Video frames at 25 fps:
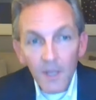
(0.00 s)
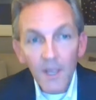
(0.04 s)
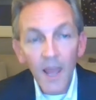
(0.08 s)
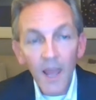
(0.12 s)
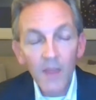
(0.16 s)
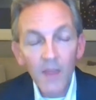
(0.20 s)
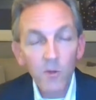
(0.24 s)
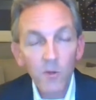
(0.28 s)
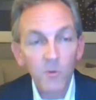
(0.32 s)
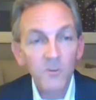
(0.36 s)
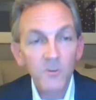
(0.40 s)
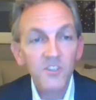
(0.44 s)

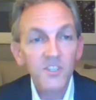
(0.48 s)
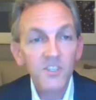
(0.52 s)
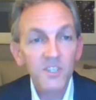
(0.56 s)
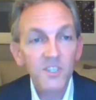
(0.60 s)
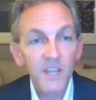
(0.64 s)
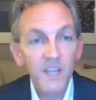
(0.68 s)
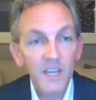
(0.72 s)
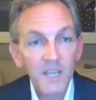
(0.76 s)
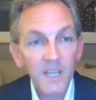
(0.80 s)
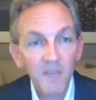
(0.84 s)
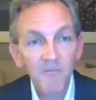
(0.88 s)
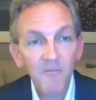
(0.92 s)
and there were
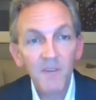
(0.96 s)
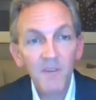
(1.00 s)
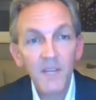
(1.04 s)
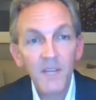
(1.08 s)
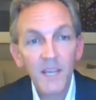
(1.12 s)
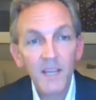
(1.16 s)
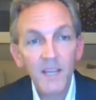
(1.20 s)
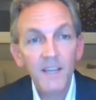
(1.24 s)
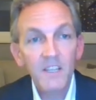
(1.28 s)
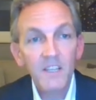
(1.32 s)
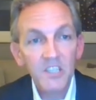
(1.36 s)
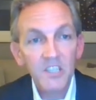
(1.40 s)

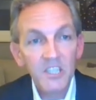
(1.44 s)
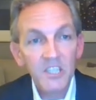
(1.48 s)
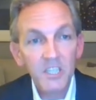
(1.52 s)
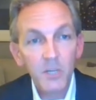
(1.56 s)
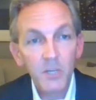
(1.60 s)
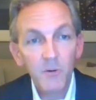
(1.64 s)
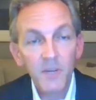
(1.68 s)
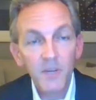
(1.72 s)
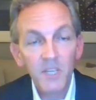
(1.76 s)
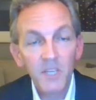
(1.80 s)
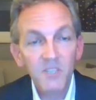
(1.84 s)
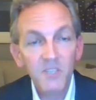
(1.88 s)
significant and
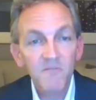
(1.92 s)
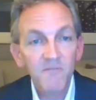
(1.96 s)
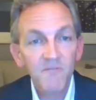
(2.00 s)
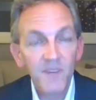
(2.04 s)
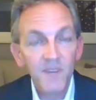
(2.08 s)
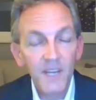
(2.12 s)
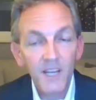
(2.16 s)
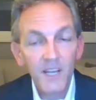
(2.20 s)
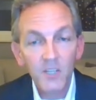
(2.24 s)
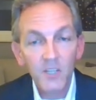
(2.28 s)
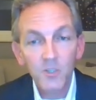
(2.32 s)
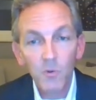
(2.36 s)
serious
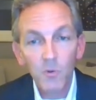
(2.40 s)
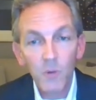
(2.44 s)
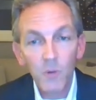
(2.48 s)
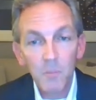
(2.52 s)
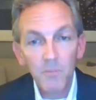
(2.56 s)
financial